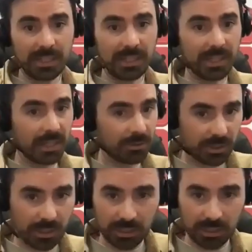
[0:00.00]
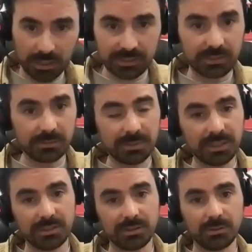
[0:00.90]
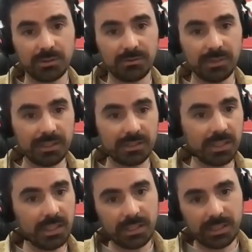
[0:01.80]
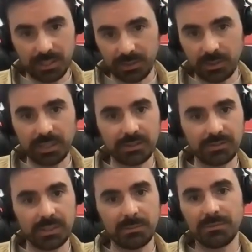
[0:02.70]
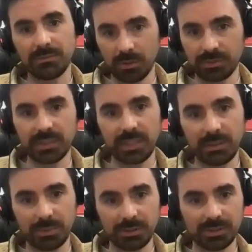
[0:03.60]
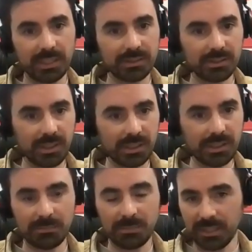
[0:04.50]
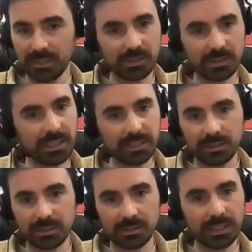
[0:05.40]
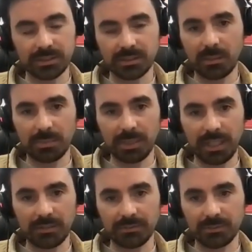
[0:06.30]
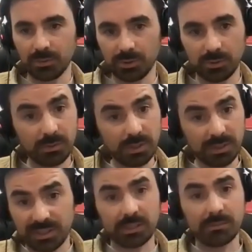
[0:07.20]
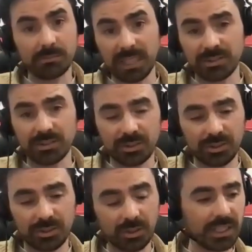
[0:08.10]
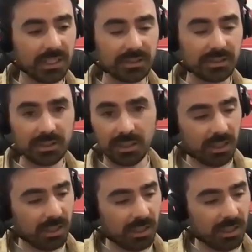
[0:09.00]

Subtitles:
are coming out, let's say some seasonal events. Getting the creative team involved in that process early means that they can start planning to essentially best showcase it.